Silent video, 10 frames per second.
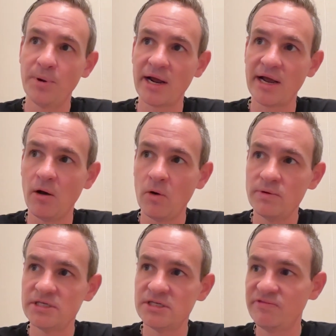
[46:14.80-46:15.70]
But I
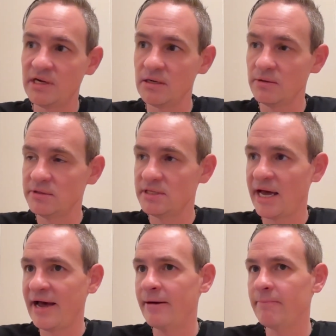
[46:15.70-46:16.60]
always felt
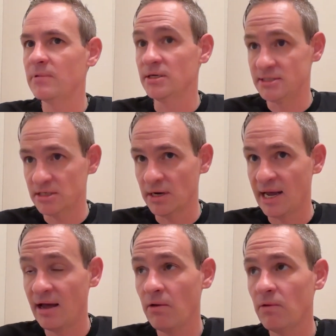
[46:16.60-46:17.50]
that until
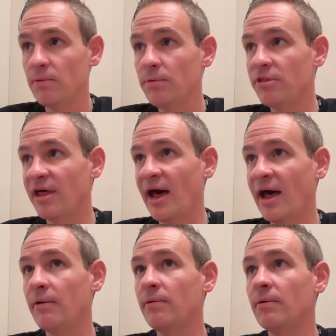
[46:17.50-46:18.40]
now
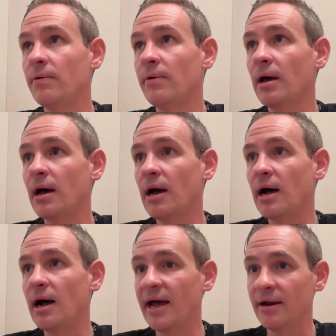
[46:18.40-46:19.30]
that
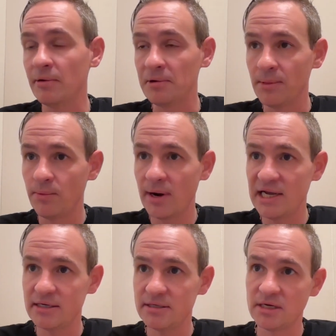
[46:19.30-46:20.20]
I hadn't earned the
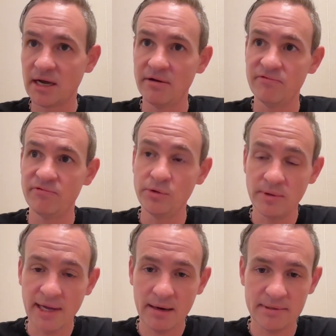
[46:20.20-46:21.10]
right to kind of do
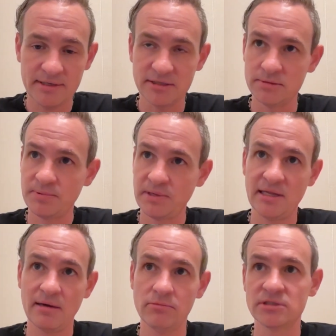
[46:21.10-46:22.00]
that because
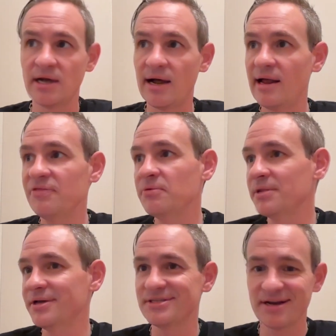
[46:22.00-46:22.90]
PlayLab was not at the
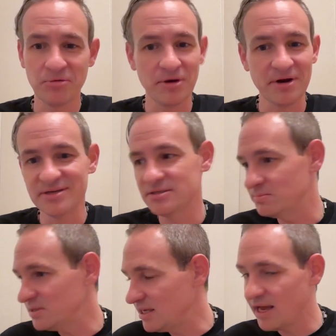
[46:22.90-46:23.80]
place that I wanted it to
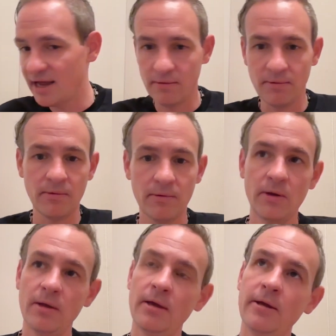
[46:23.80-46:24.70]
be yet, and
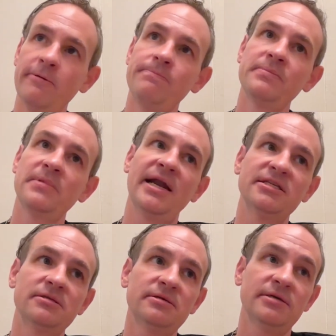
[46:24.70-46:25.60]

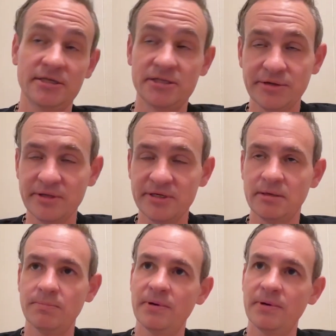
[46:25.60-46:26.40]
it still isn't.